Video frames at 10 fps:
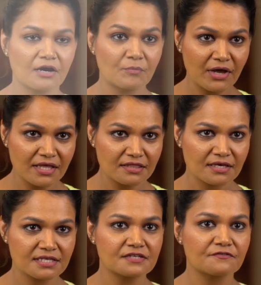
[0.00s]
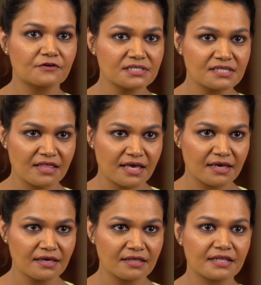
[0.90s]
Our breath is the first
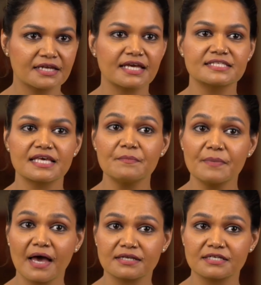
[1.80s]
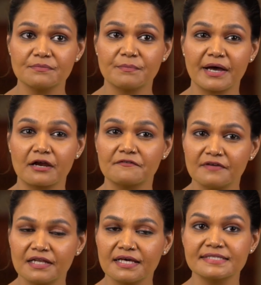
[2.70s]
thing that gets impacted by our
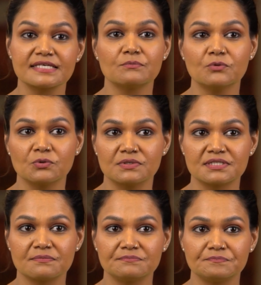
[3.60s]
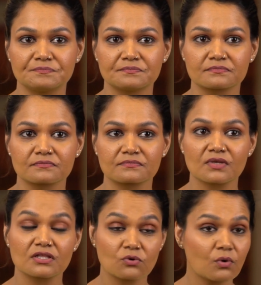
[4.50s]
feelings and moods.
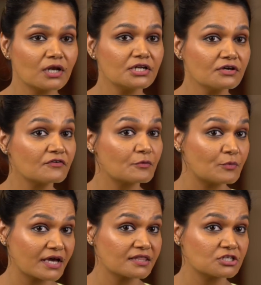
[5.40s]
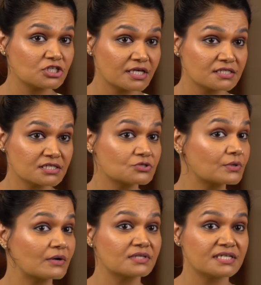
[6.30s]
The quality of your breath changes
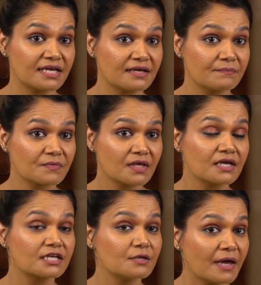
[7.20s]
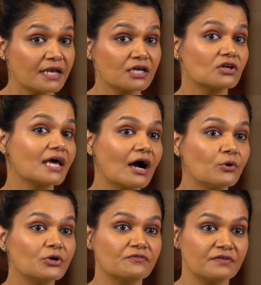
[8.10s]
throughout the day, depending on
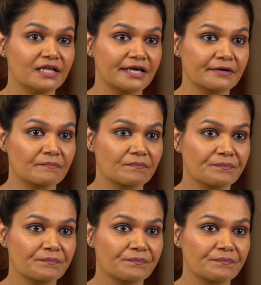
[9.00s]
how you're feeling.